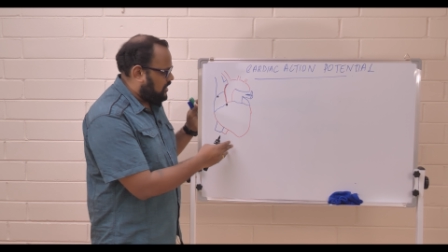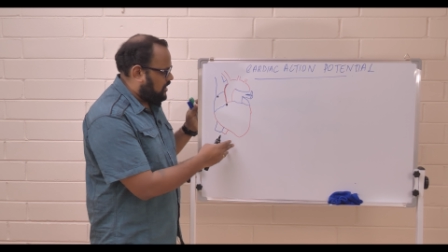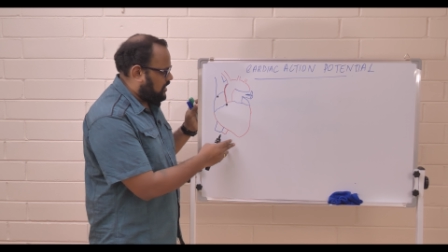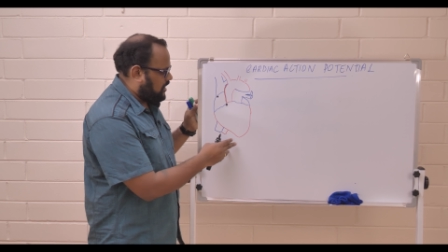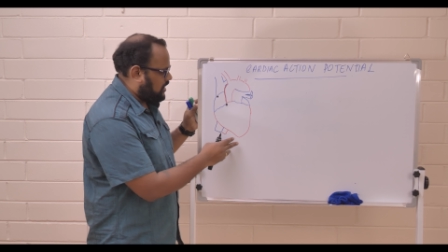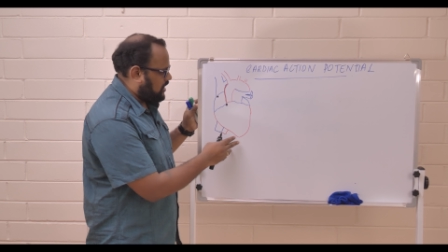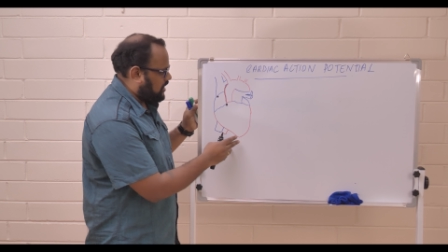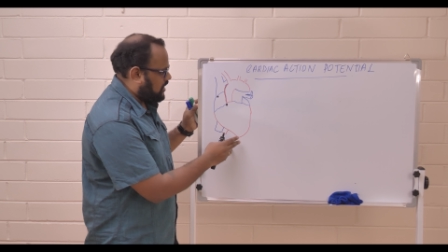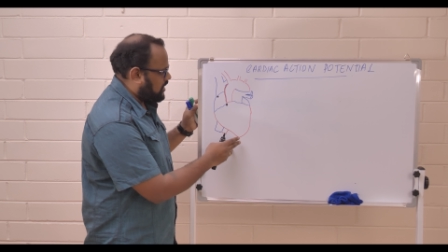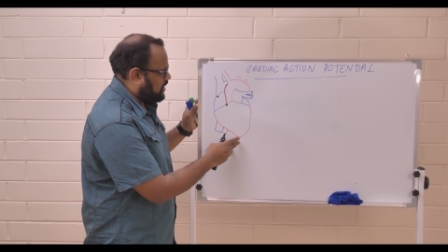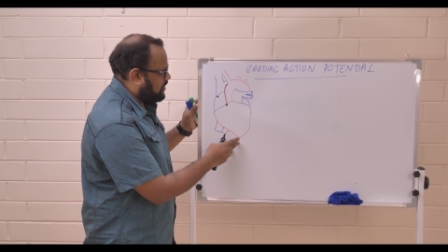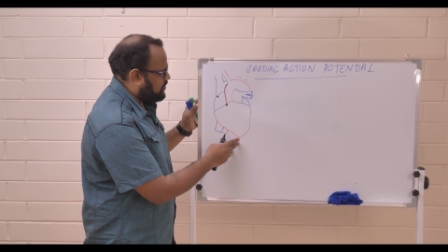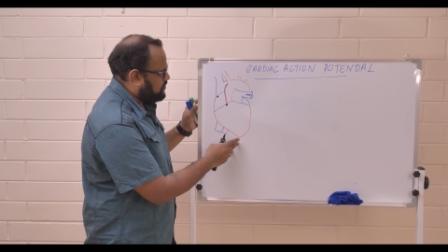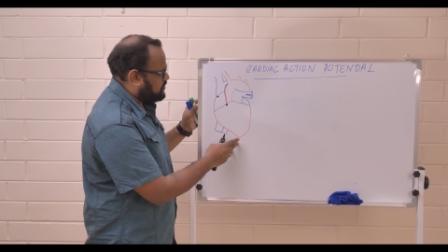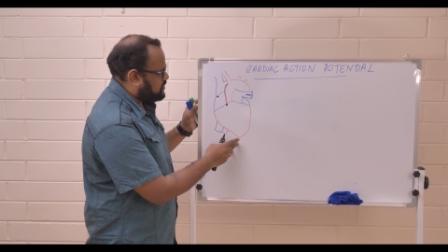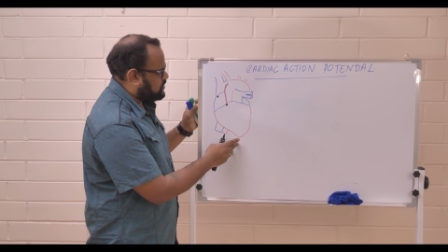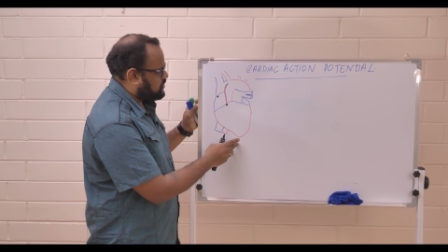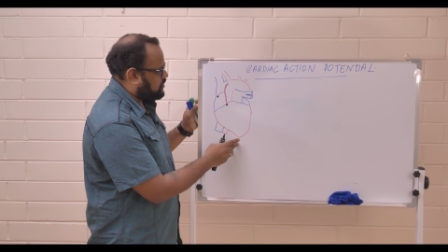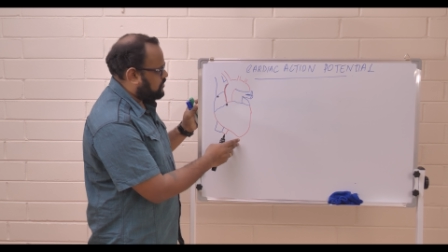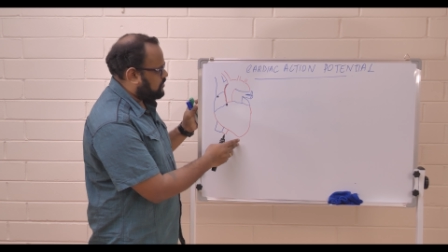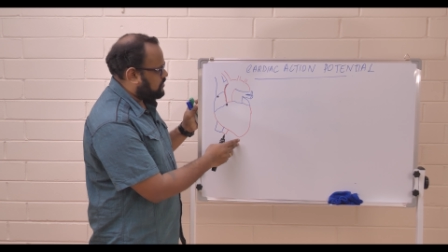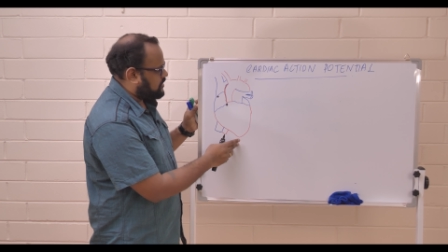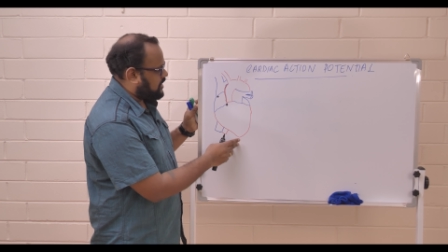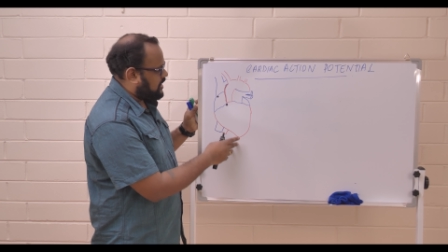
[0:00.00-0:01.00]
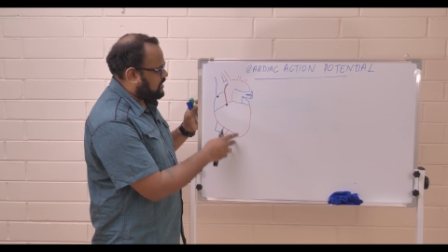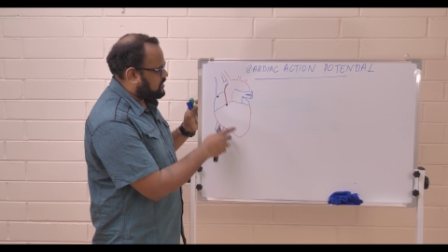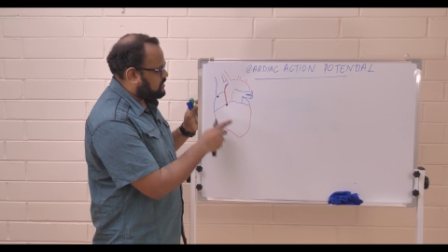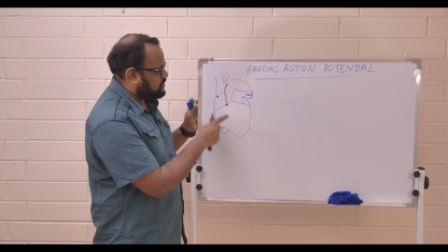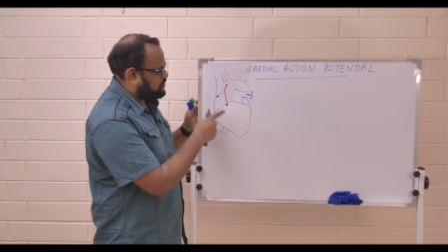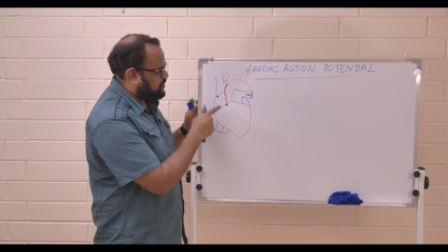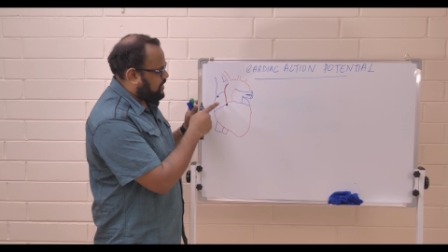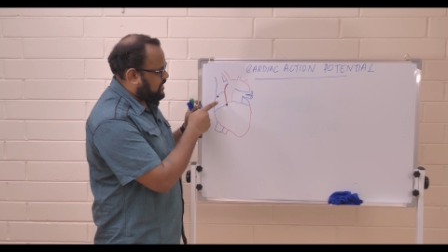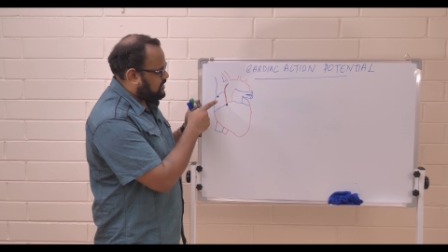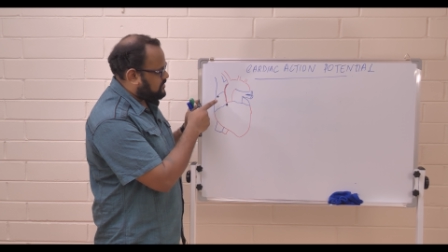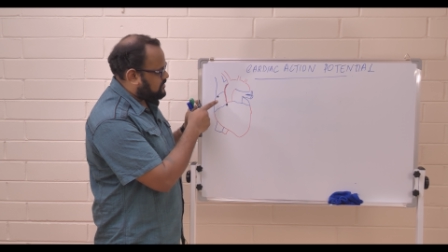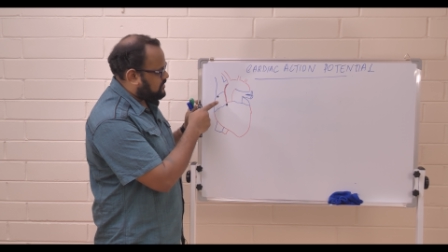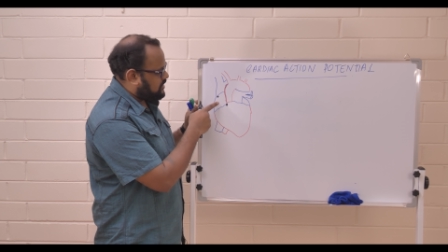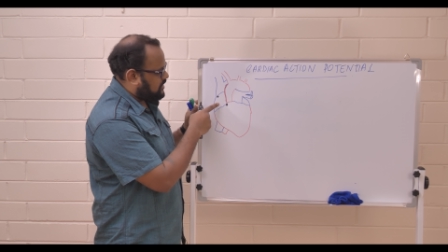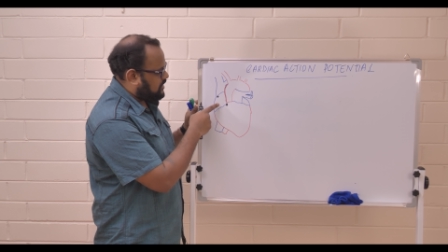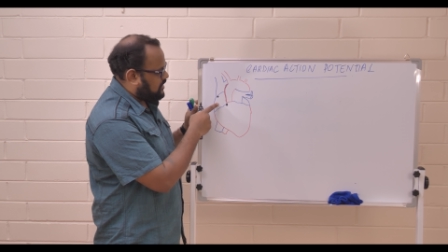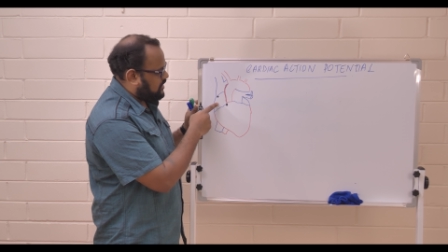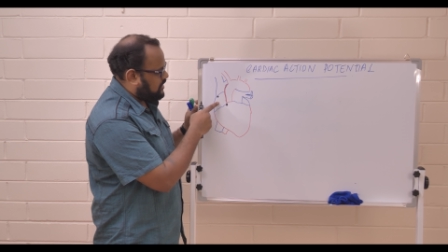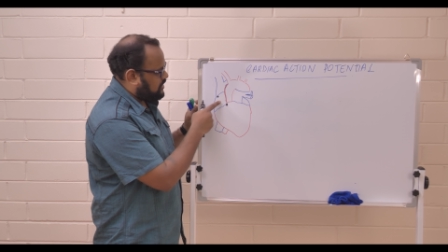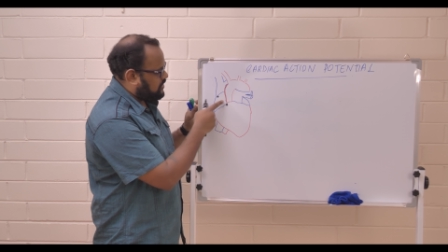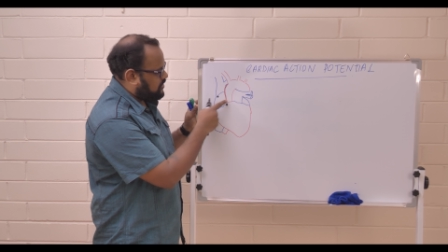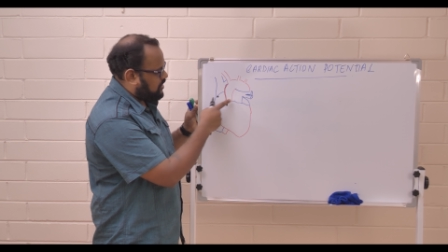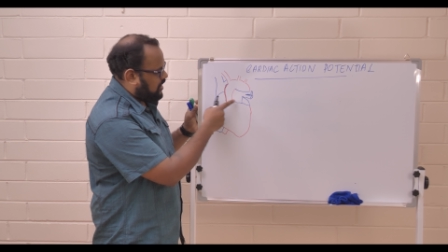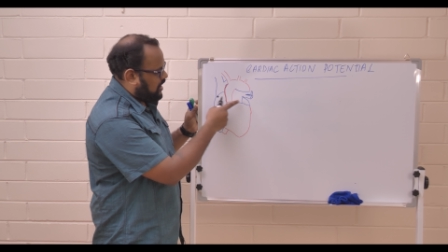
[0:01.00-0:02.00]
So that's
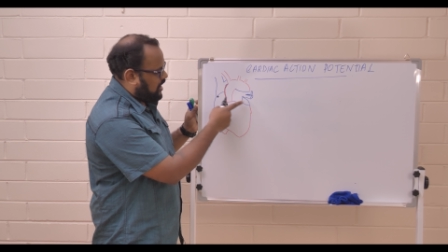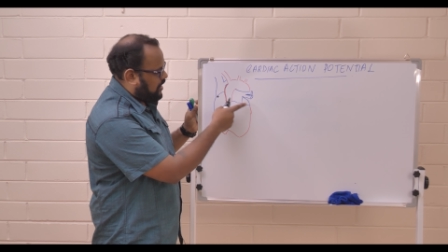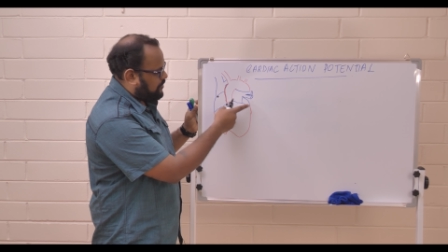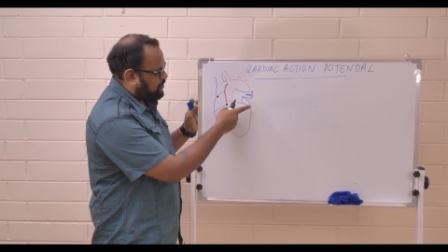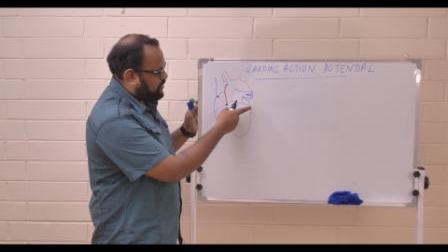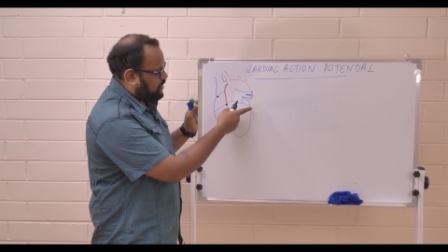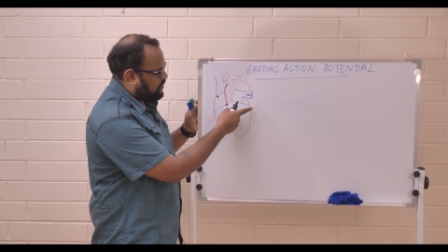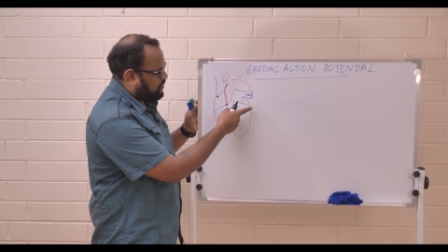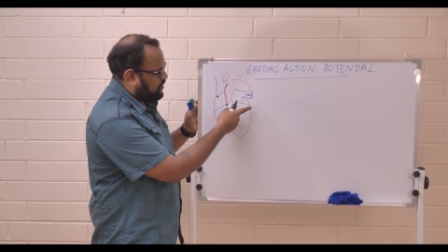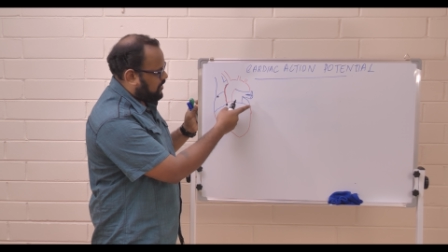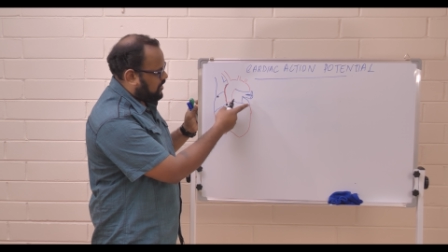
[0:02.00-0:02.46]
basically your upper